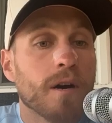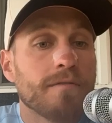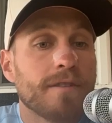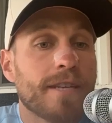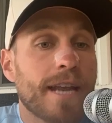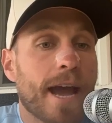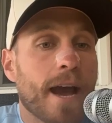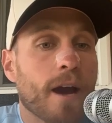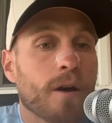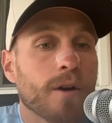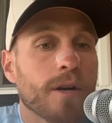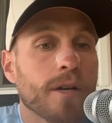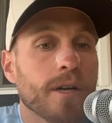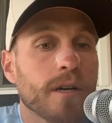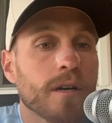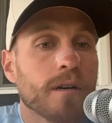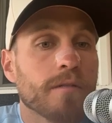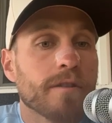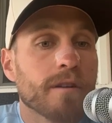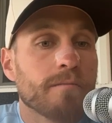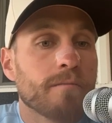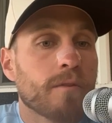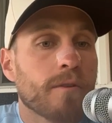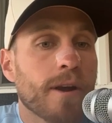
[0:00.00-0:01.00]
downhill
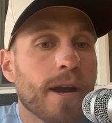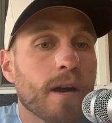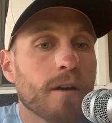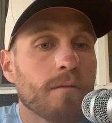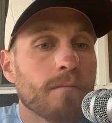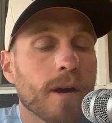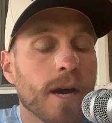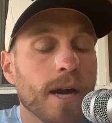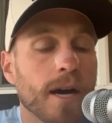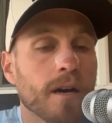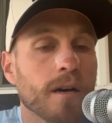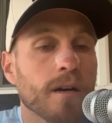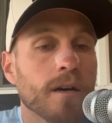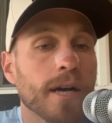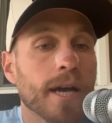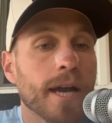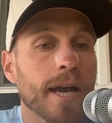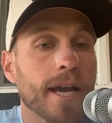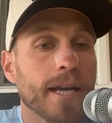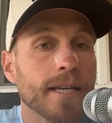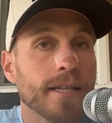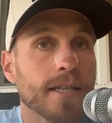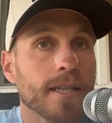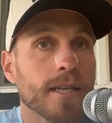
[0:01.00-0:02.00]
from around mile
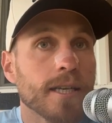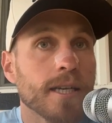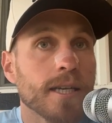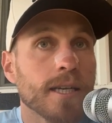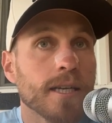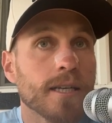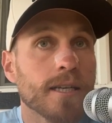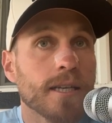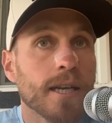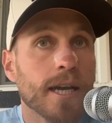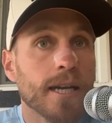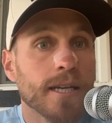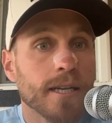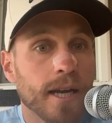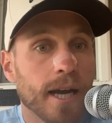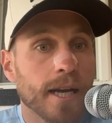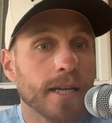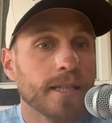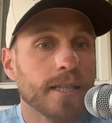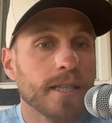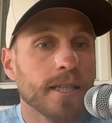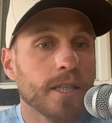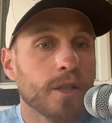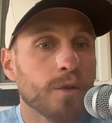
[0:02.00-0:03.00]
18 and
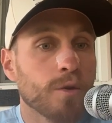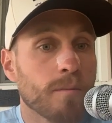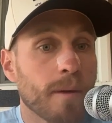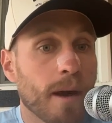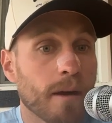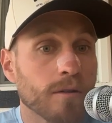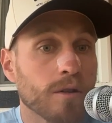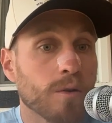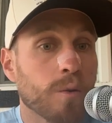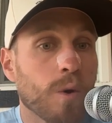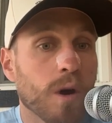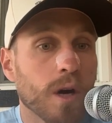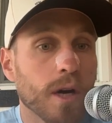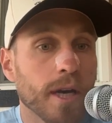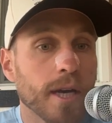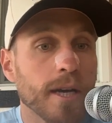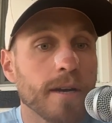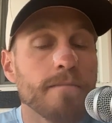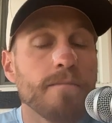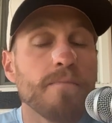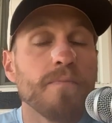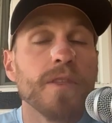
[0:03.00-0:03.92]
19 to about 20.